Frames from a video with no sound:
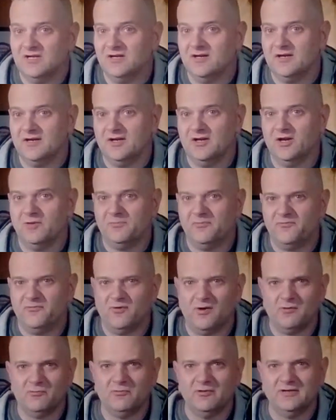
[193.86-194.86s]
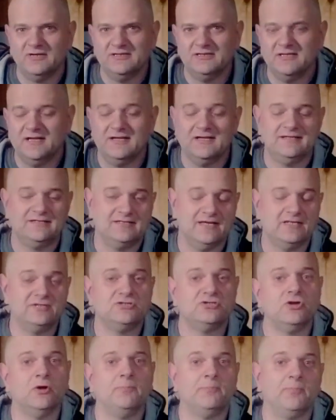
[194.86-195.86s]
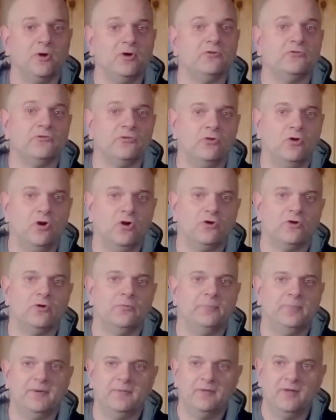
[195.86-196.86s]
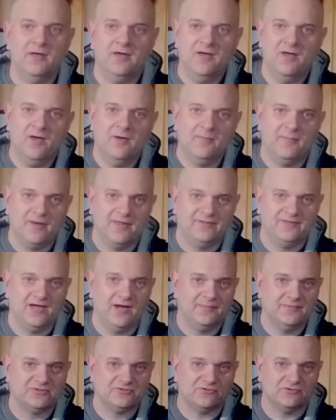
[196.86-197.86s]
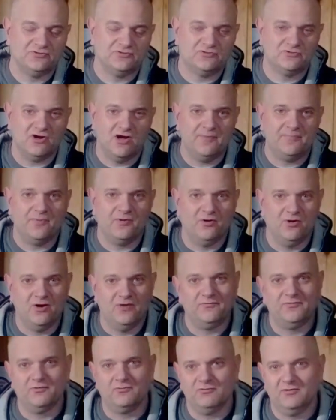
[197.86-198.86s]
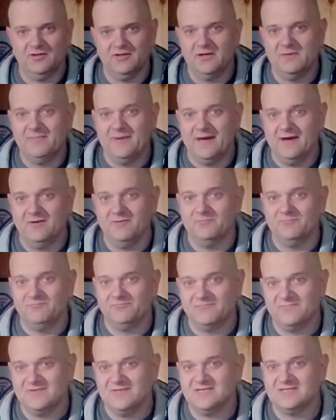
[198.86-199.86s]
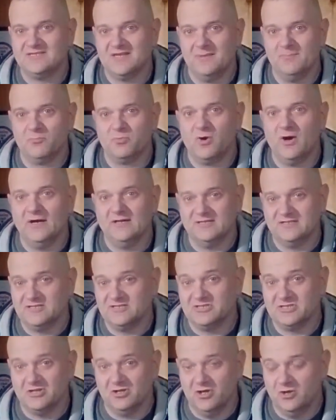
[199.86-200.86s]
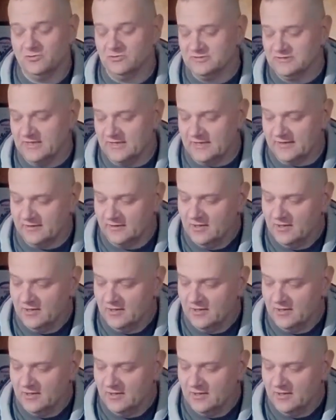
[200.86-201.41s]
You know, before I really, it still burns longer, but by the time it starts dropping off, you're really about the same brightness as the low setting.